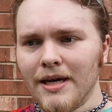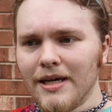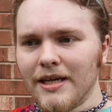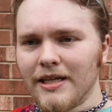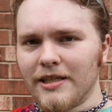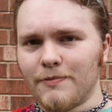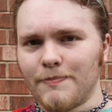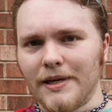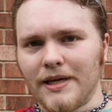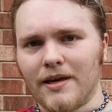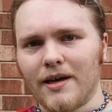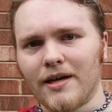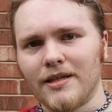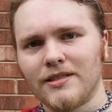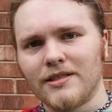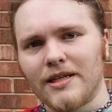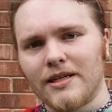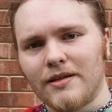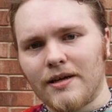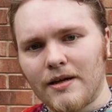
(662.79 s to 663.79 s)
is
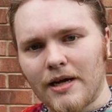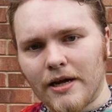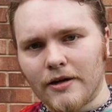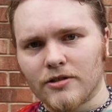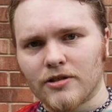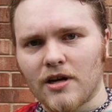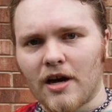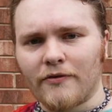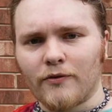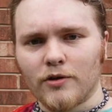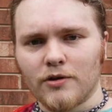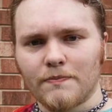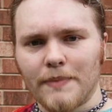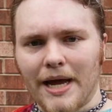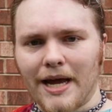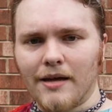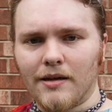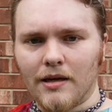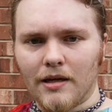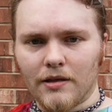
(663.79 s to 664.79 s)
because Airsoft was
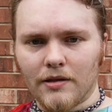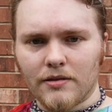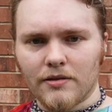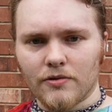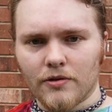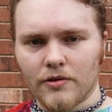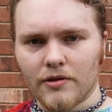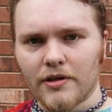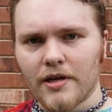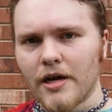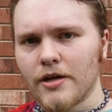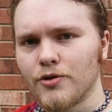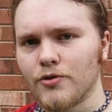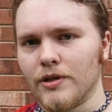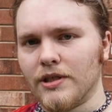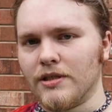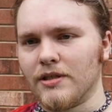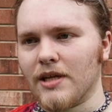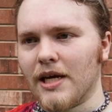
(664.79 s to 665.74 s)
banned in certain countries,